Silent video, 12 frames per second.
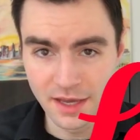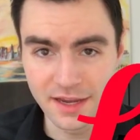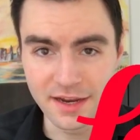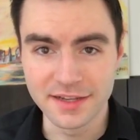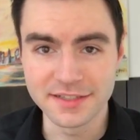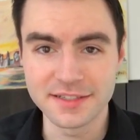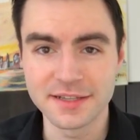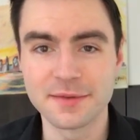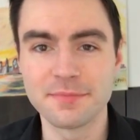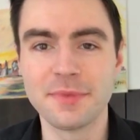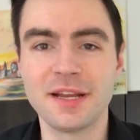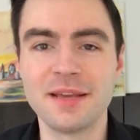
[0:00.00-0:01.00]
Hey guys,
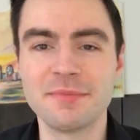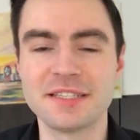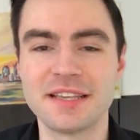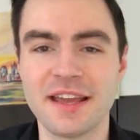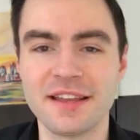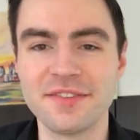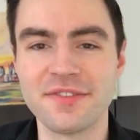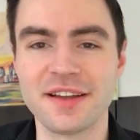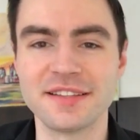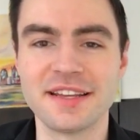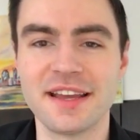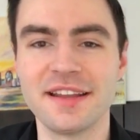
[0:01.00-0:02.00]
my name is Andy
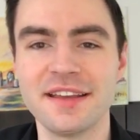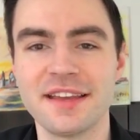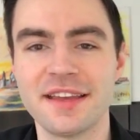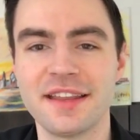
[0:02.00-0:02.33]
Fontana